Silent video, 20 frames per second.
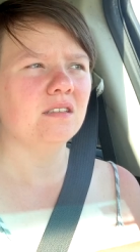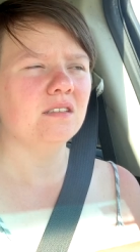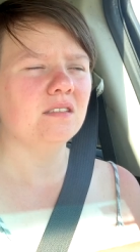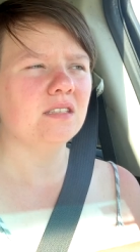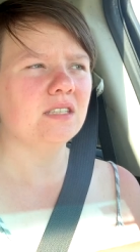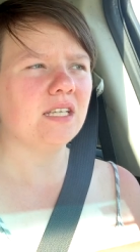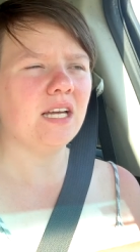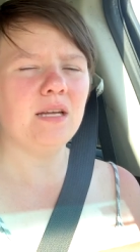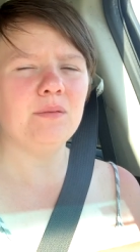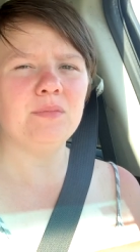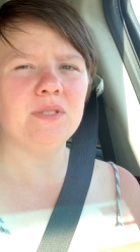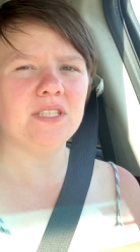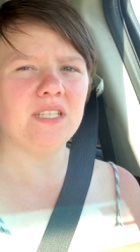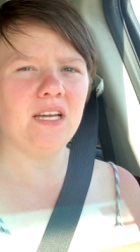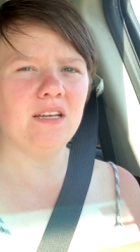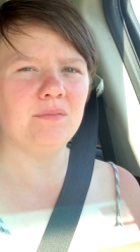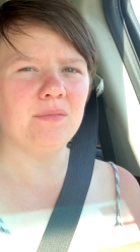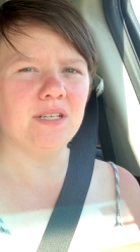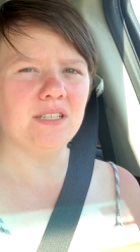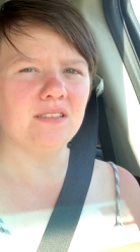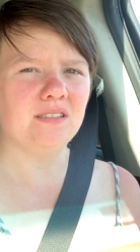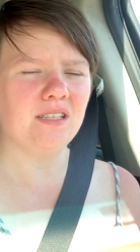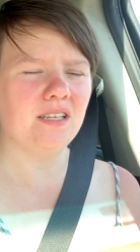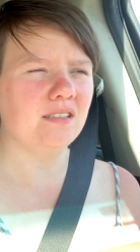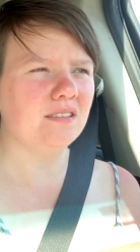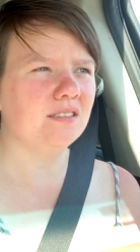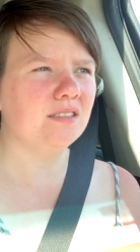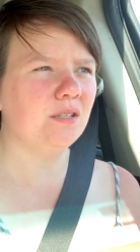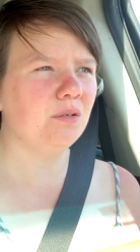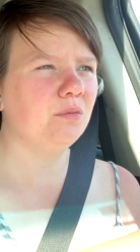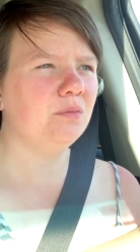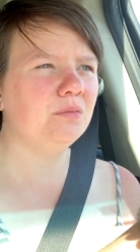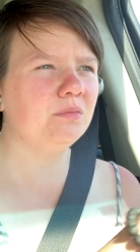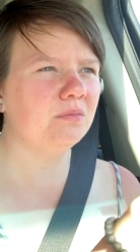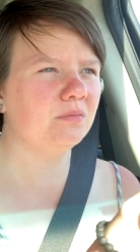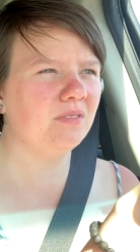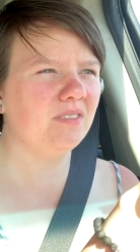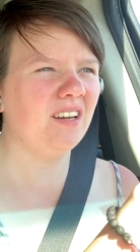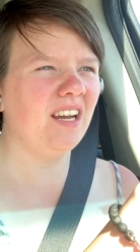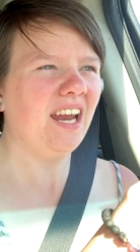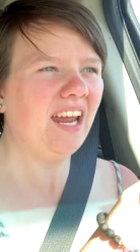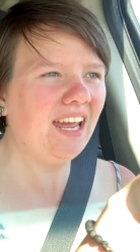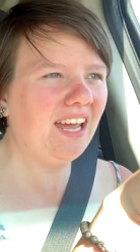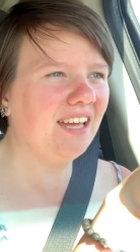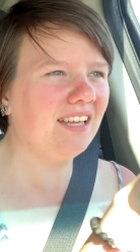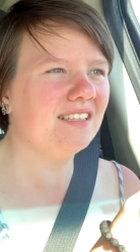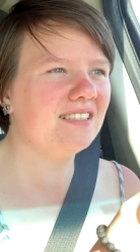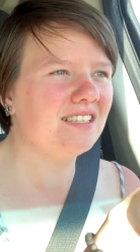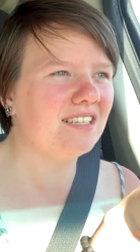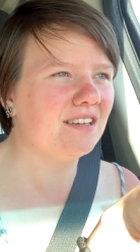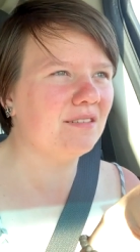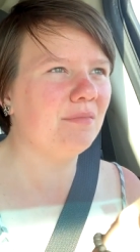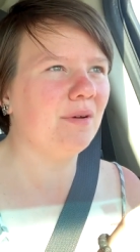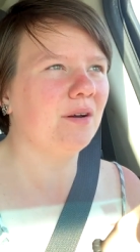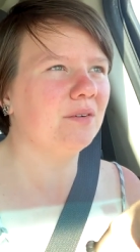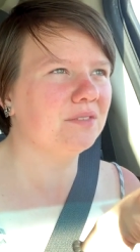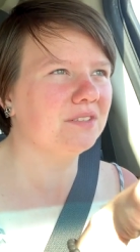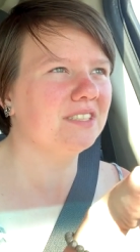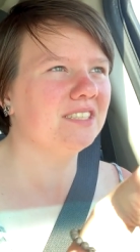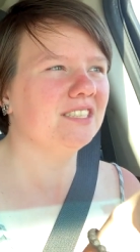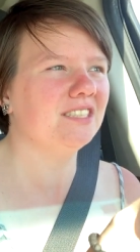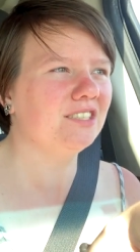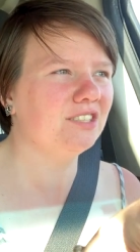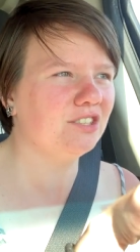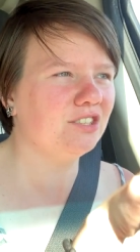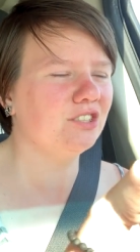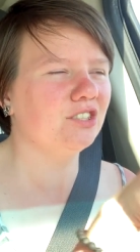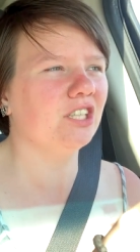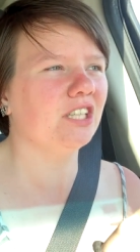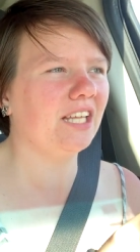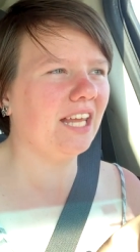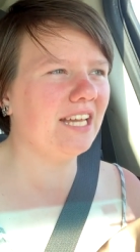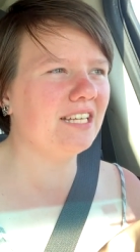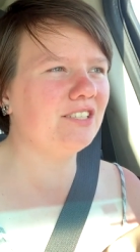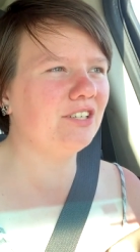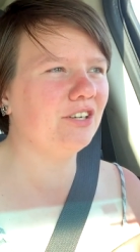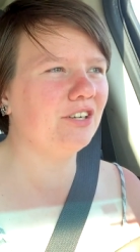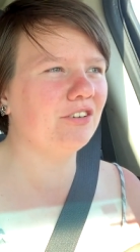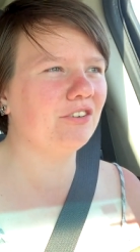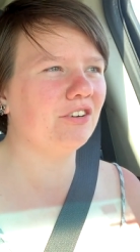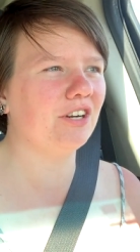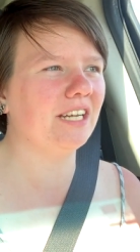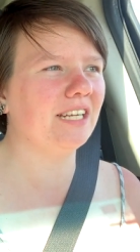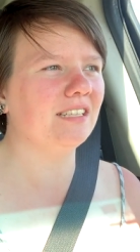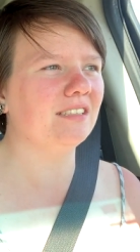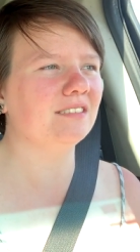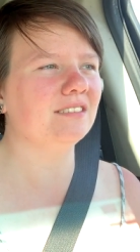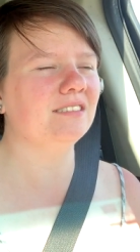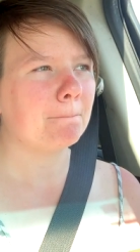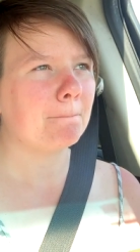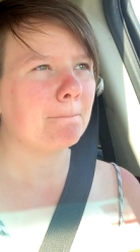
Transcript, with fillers: This guy beside me is getting so antsy about the light turning green.